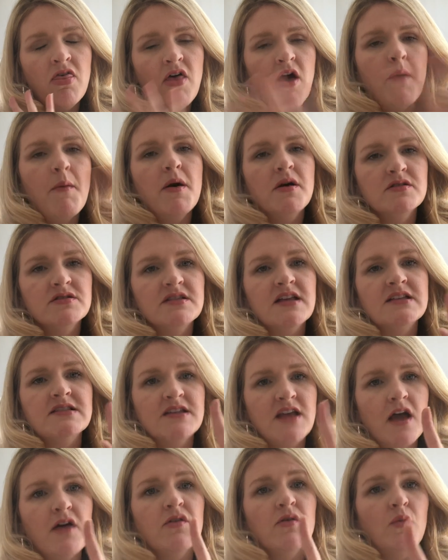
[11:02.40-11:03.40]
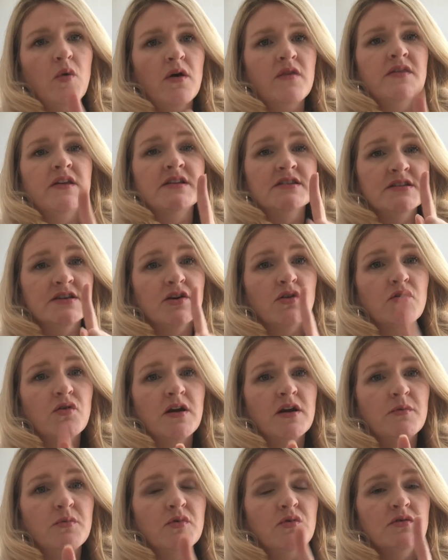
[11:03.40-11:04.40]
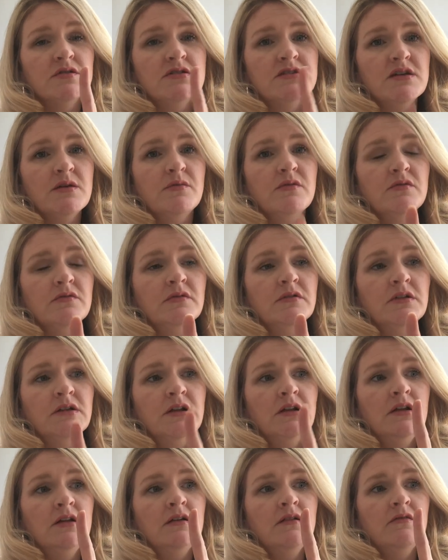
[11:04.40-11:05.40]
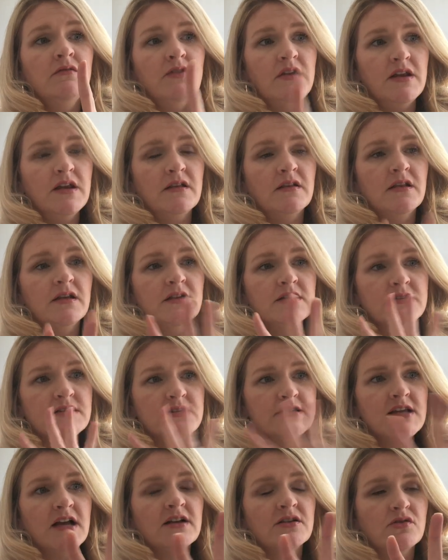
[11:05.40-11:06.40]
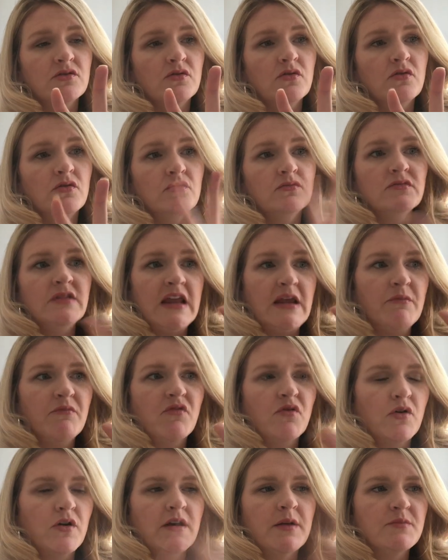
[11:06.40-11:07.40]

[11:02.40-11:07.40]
the most, that's the other one that is an incredible double vanilla is the technical name for it.